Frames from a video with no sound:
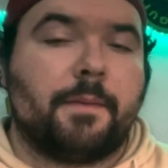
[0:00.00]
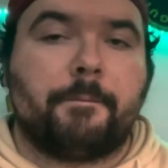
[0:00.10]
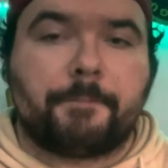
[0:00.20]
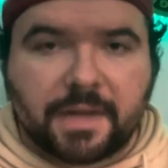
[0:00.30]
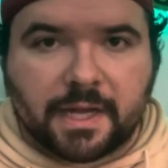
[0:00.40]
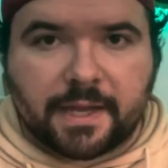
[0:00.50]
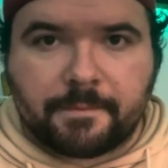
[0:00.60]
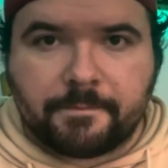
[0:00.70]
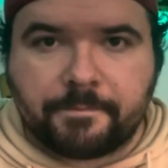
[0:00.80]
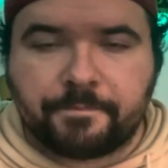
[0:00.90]
But
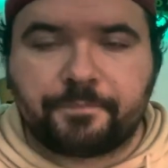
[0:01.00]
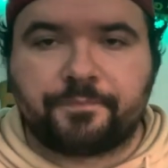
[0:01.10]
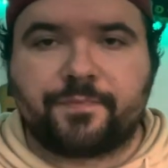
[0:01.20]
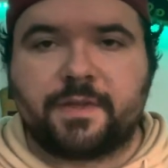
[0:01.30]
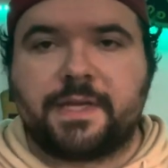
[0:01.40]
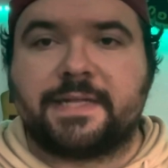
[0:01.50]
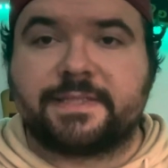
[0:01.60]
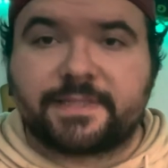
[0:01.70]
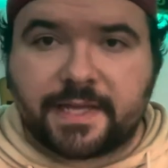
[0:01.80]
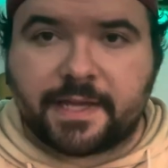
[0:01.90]

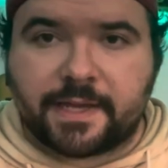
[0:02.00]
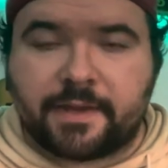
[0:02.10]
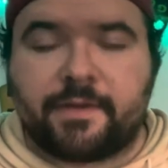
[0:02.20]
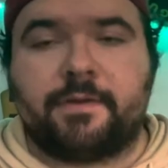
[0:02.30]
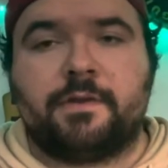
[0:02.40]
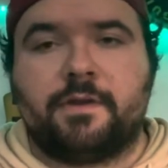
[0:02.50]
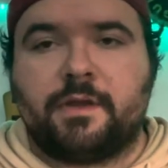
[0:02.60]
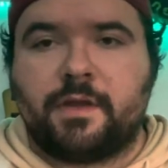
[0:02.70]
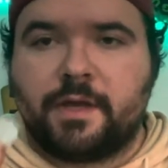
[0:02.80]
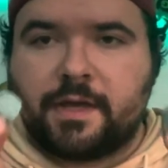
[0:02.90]
instead,
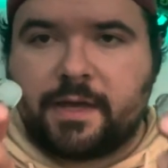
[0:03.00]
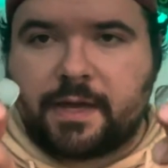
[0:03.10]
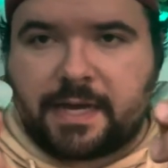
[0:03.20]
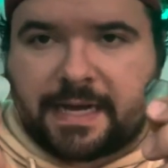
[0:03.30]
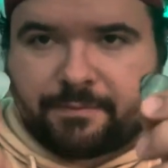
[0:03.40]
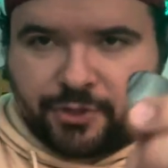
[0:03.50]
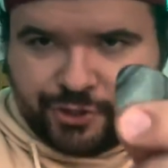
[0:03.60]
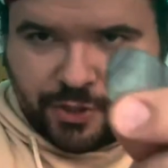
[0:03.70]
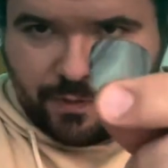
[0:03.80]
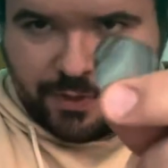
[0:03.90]
I'm just
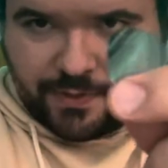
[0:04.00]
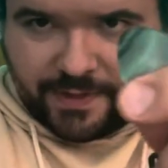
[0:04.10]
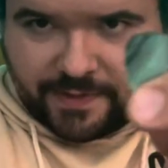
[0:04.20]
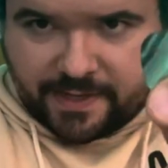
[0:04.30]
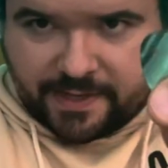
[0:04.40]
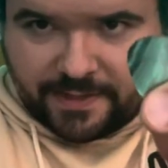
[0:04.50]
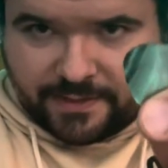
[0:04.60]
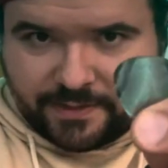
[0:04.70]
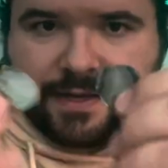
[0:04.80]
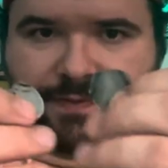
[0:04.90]
showing you these
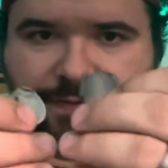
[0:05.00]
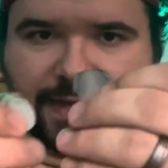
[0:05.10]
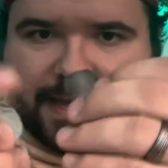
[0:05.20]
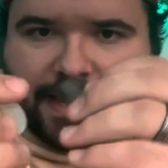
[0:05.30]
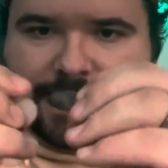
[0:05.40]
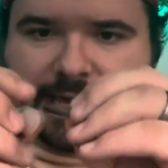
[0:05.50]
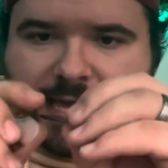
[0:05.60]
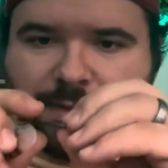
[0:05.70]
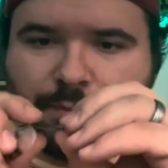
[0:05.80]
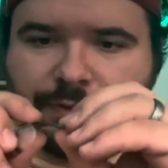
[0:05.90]
guys. They
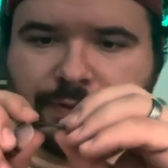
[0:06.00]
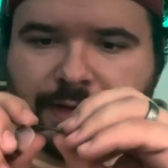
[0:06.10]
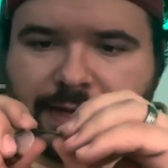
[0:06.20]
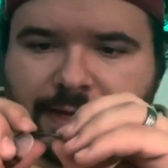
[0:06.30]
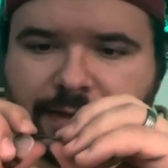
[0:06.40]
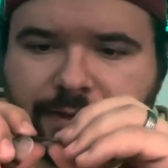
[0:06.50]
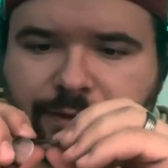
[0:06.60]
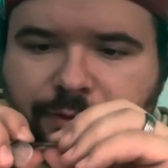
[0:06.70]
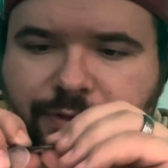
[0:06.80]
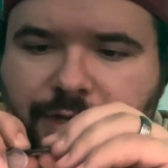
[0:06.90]
came with like little
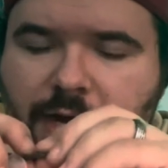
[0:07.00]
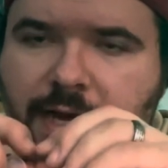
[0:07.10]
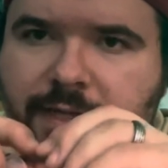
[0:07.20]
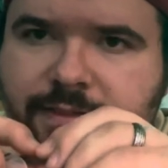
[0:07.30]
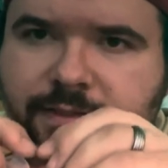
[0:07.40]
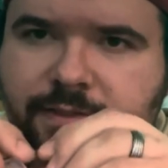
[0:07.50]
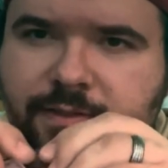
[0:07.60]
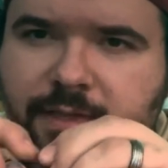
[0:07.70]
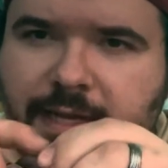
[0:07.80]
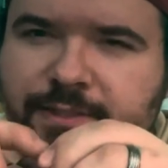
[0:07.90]
dots
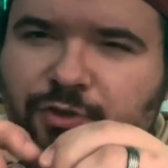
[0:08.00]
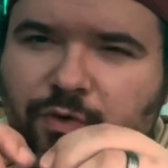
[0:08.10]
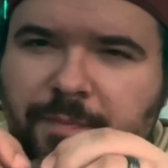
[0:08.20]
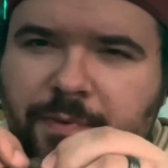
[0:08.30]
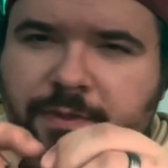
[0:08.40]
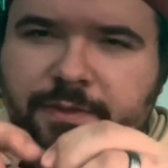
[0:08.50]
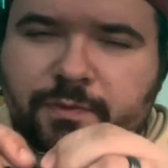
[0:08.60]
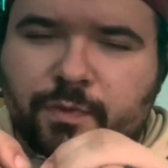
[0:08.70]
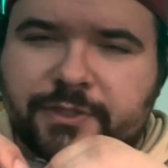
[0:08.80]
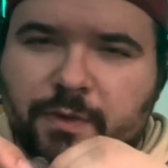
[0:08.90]
as grippers,
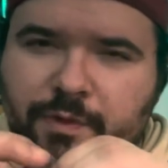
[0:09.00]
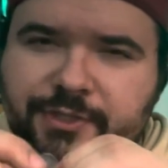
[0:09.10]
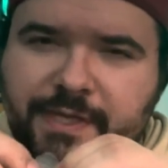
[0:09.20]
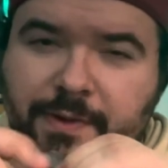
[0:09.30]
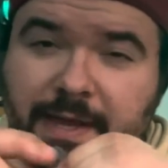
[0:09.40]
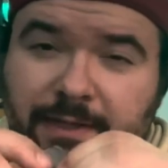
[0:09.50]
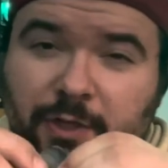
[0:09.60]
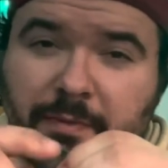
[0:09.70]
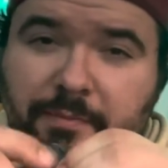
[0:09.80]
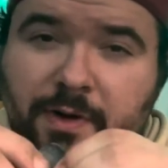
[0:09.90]
which I wish they had a little
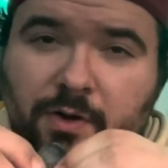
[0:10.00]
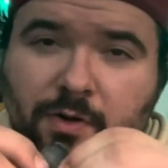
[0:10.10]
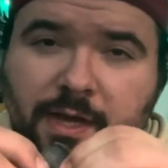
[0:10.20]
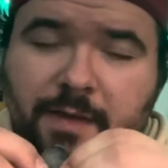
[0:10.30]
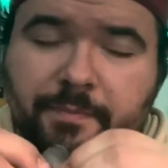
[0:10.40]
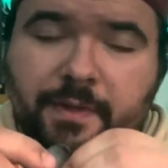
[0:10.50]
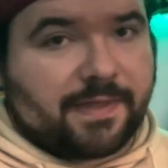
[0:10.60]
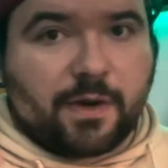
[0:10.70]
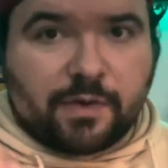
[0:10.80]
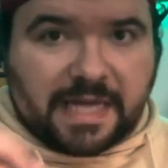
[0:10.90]
bit better grip. They
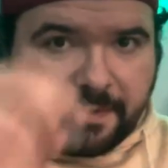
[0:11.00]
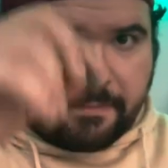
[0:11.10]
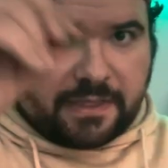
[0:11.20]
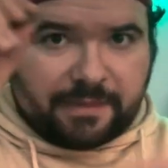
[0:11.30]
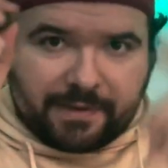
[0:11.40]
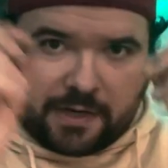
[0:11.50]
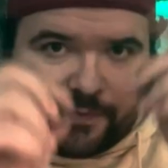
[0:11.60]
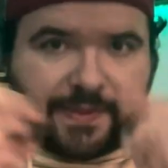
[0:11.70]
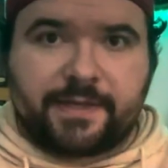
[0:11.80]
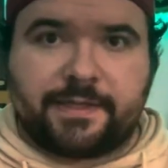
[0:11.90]
don't come in millimeter
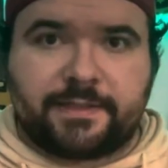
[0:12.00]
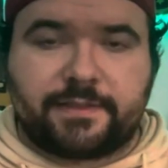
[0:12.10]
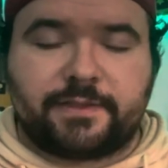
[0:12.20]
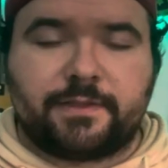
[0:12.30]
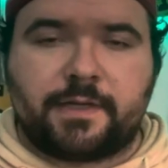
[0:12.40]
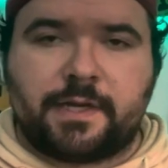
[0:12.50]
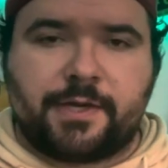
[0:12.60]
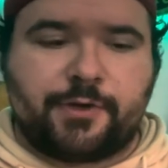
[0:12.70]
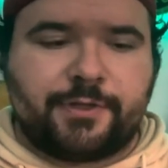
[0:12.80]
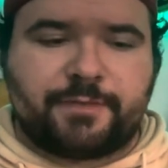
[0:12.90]
thickness. Uh,
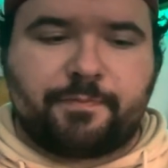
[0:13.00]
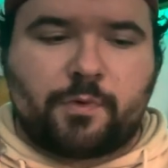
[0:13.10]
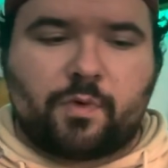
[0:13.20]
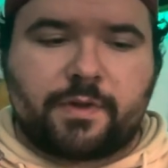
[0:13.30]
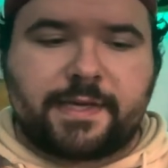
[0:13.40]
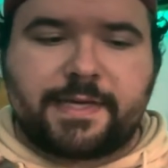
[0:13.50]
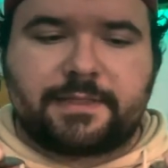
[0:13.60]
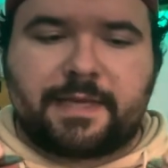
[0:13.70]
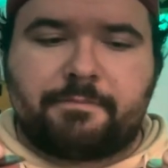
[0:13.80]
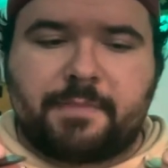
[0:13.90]
you just order these,
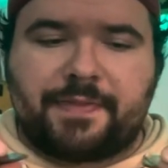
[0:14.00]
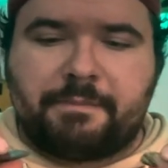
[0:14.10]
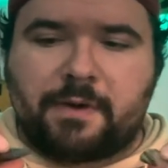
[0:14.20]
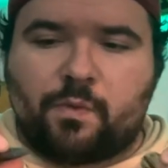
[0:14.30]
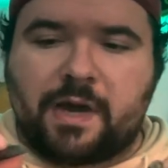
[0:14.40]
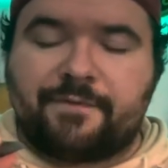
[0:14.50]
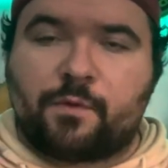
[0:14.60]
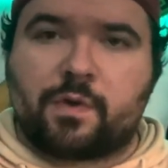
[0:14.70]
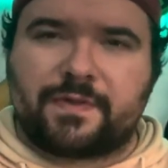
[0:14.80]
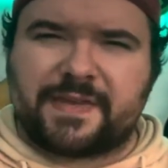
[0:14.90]
like, I think my wife
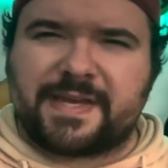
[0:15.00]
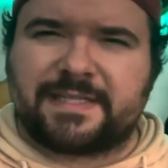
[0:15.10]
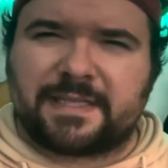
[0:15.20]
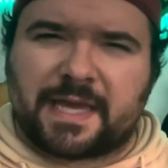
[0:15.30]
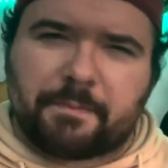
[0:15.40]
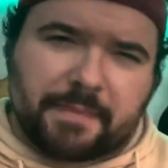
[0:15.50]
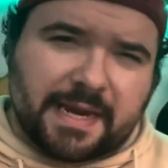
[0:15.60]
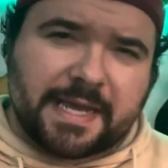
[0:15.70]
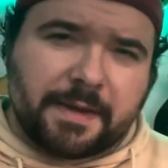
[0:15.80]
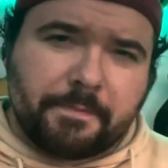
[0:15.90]
ordered these in, like,
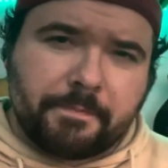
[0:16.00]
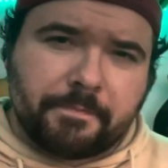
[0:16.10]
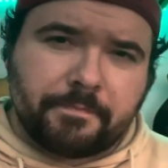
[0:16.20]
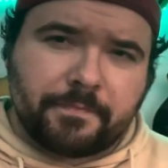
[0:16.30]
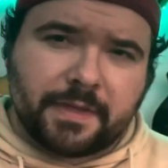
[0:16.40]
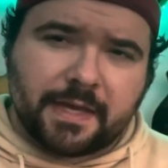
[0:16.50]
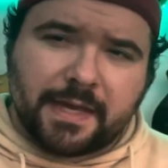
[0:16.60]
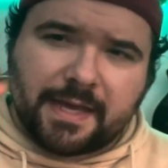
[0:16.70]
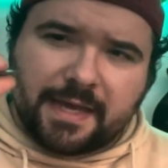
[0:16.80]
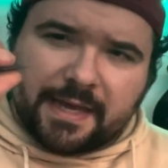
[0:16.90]
medium.
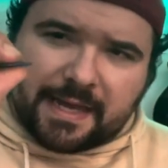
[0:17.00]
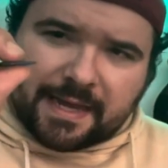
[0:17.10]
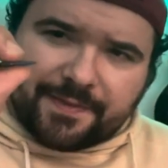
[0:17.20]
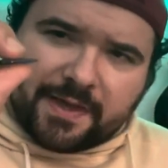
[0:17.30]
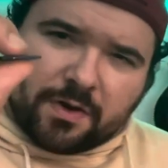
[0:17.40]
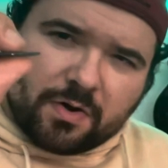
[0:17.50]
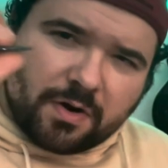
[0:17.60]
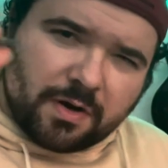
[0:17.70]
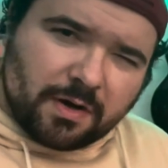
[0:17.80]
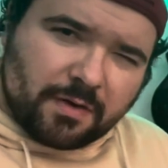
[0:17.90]
And they
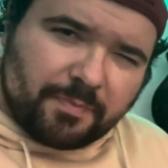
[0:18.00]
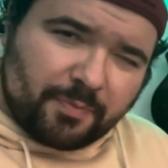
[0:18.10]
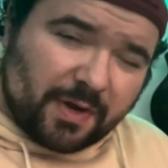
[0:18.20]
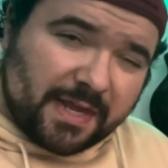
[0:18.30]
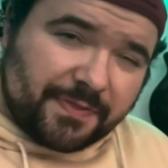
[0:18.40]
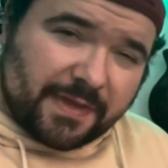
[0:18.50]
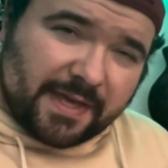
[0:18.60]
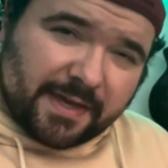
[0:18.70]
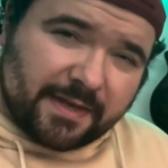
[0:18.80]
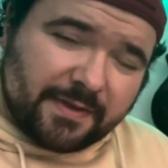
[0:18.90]
are pretty
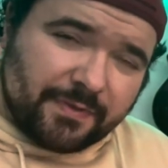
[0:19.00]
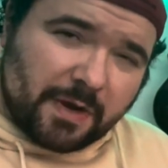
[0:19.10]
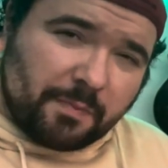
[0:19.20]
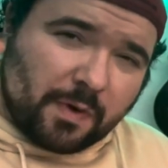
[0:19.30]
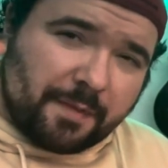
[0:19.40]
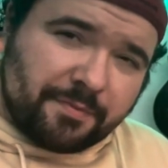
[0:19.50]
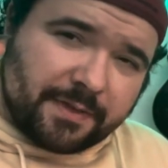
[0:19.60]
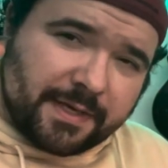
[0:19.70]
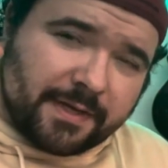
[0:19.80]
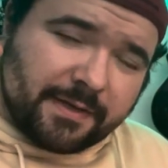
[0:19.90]
thick. They're
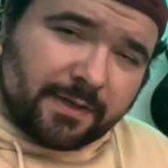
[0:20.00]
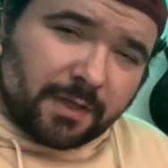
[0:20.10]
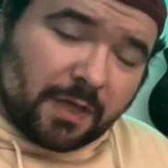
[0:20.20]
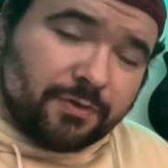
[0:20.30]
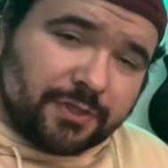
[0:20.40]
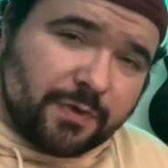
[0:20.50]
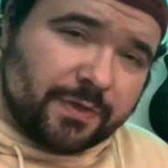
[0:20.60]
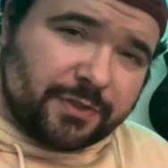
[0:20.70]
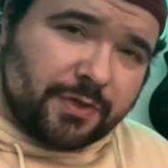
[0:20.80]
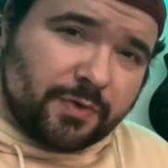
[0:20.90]
probably close to a
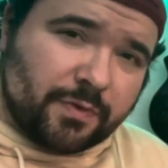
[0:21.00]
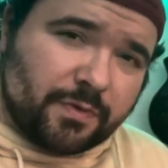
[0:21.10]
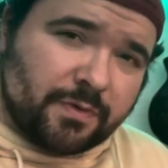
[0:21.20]
2.